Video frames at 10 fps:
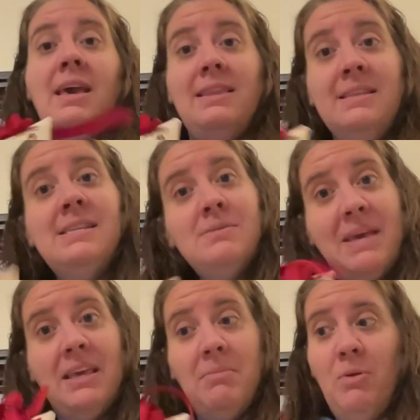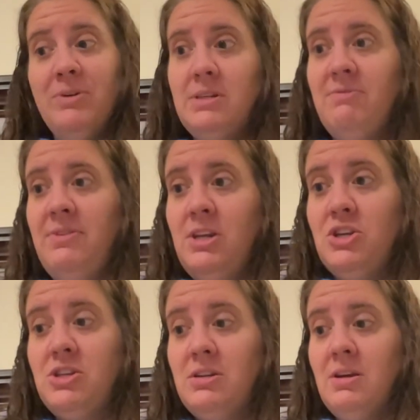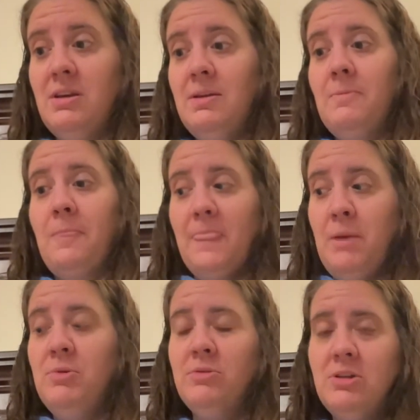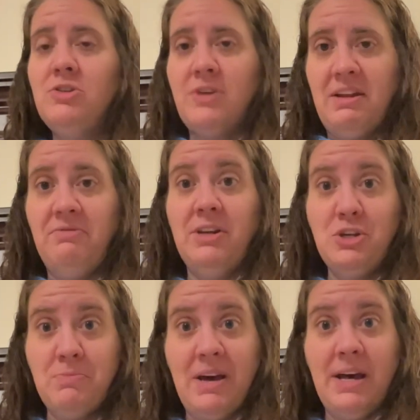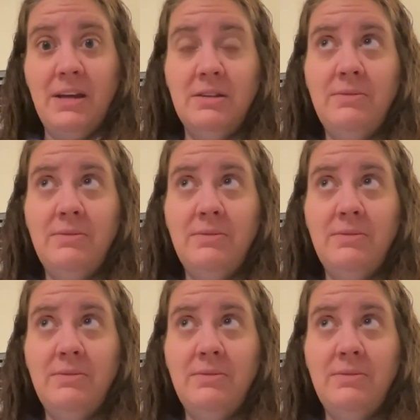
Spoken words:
This is making me want to finish. I'm going to try to finish my